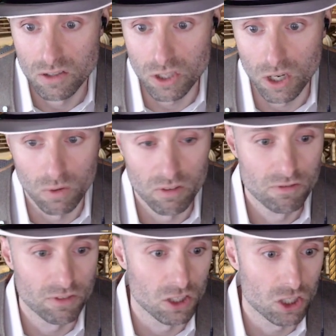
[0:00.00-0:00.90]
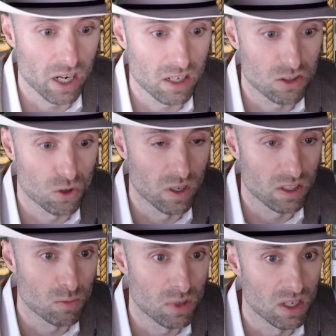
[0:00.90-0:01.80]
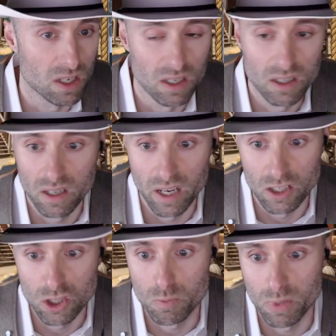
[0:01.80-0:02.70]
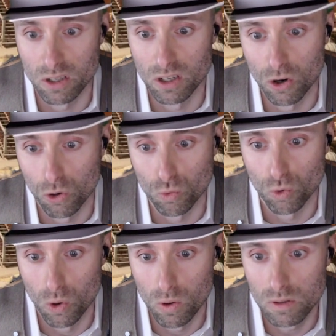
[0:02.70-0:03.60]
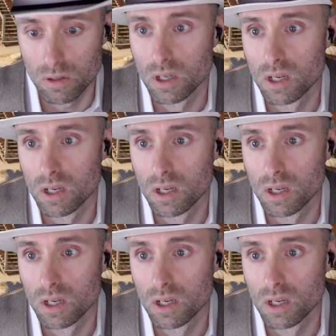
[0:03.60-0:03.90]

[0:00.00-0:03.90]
So, fear check is going to be a spirit roll.